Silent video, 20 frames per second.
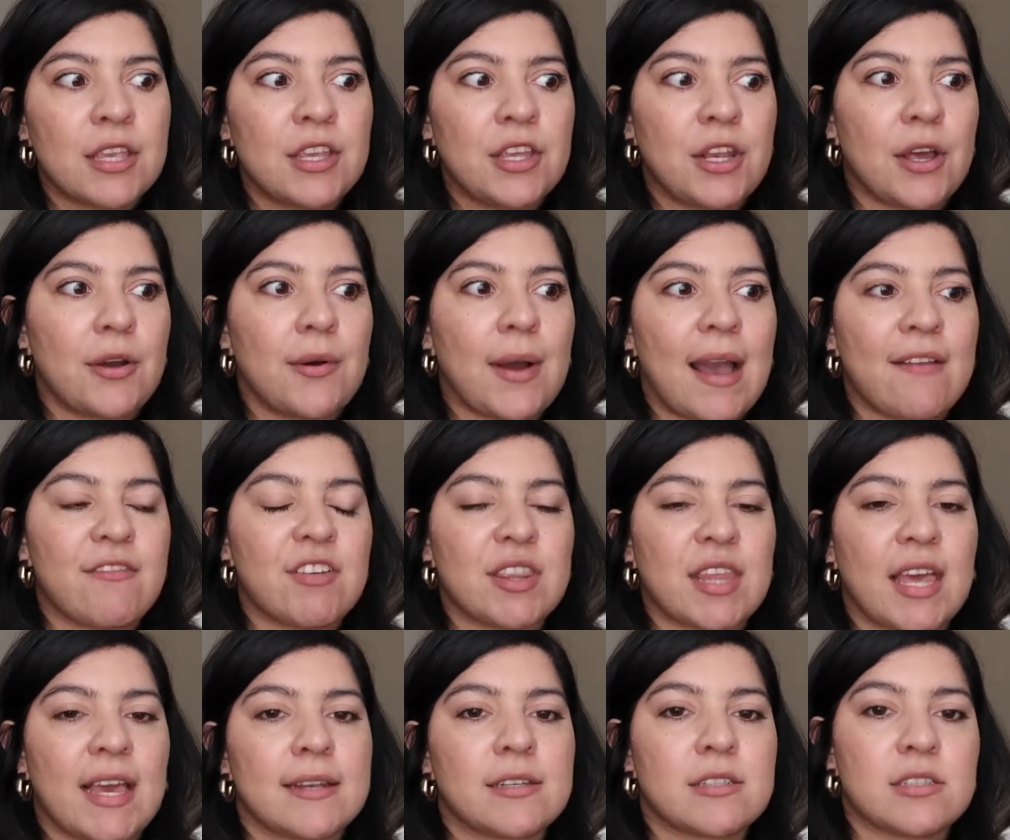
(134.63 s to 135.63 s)
you know, having
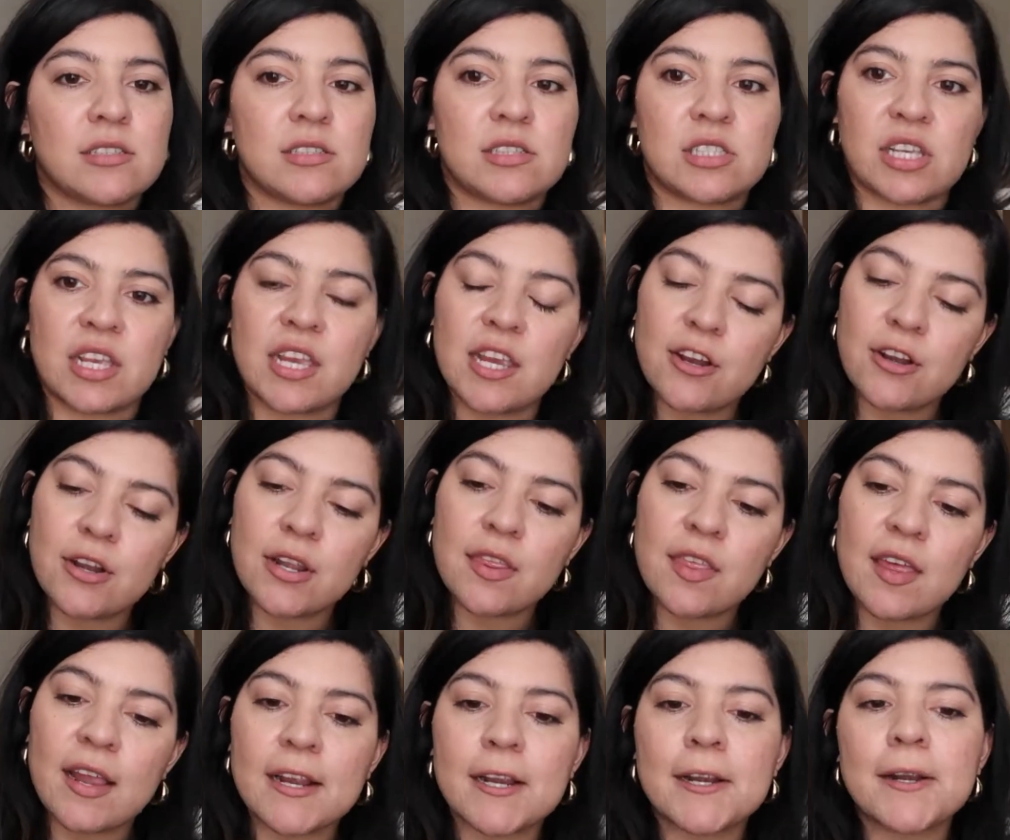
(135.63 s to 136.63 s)
that security
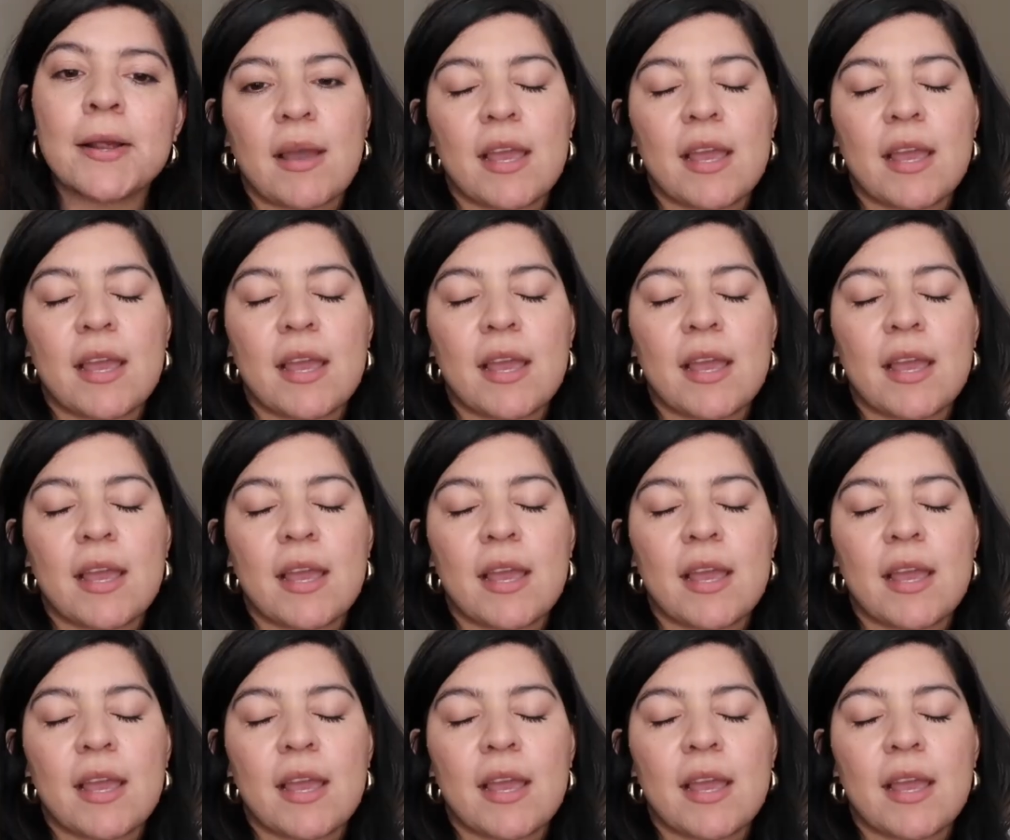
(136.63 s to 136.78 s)
there.